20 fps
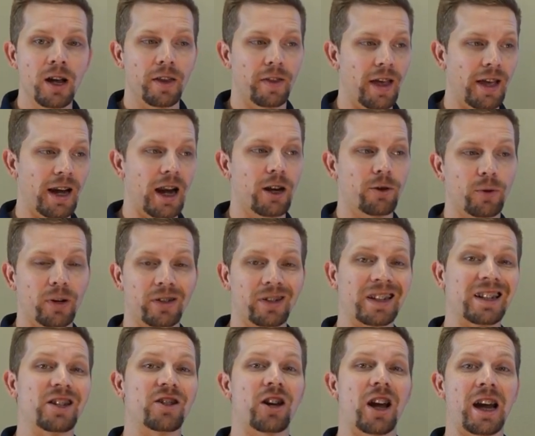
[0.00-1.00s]
that address
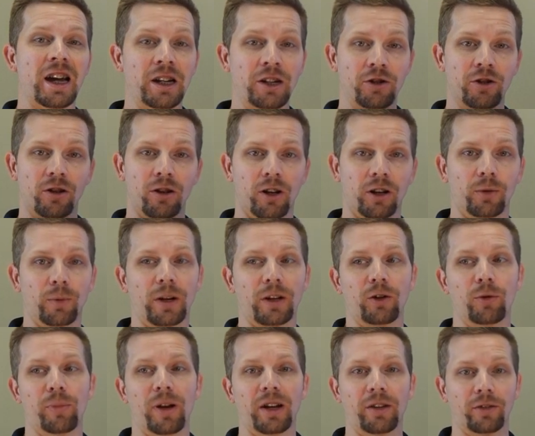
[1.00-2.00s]
can change on a
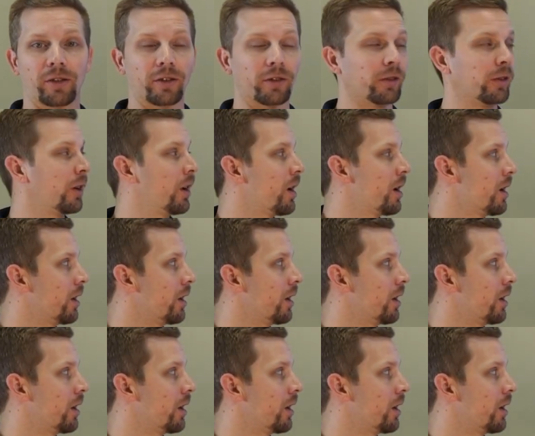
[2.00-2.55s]
regular basis.